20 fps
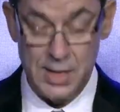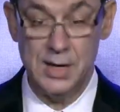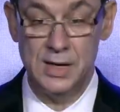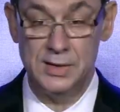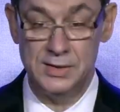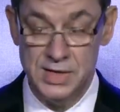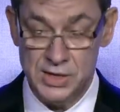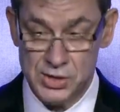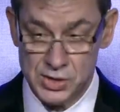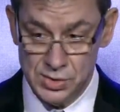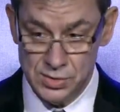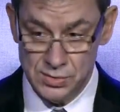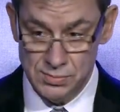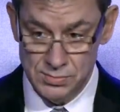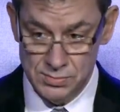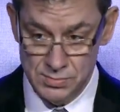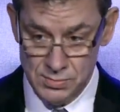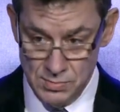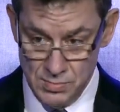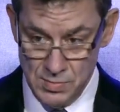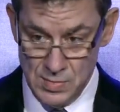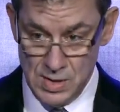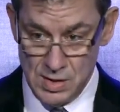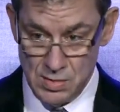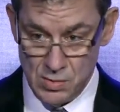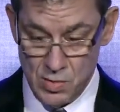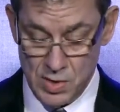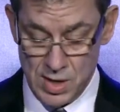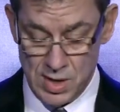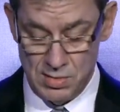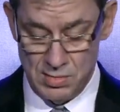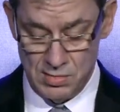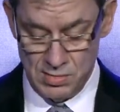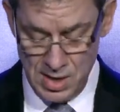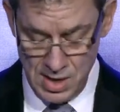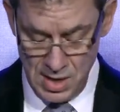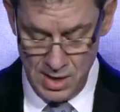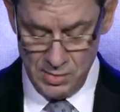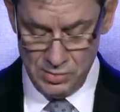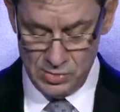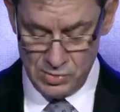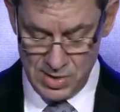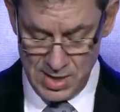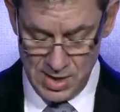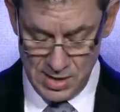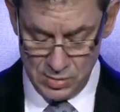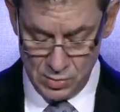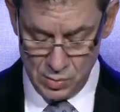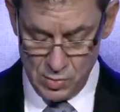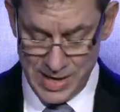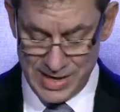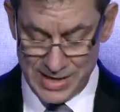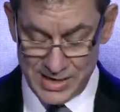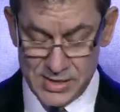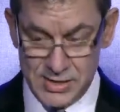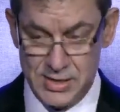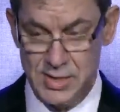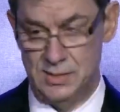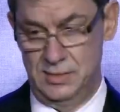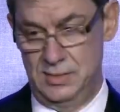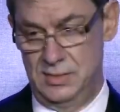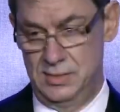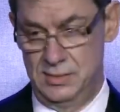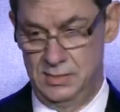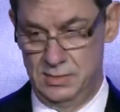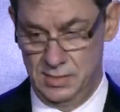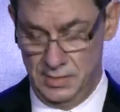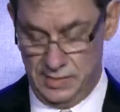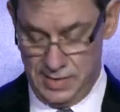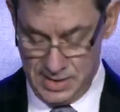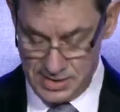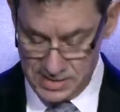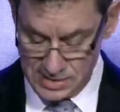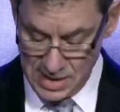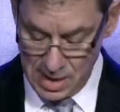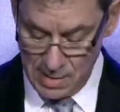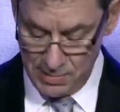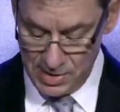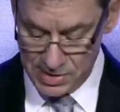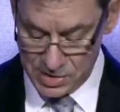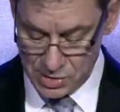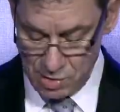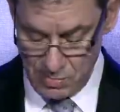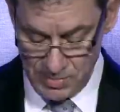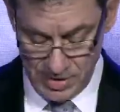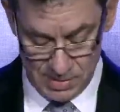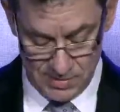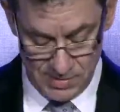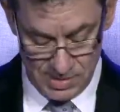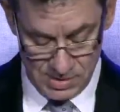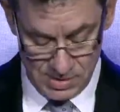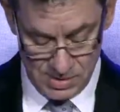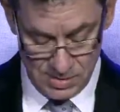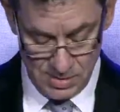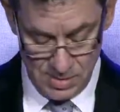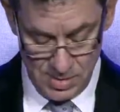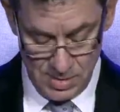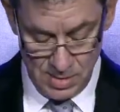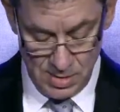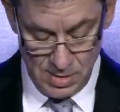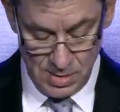In addition, we are really on track to exceed the established commitments,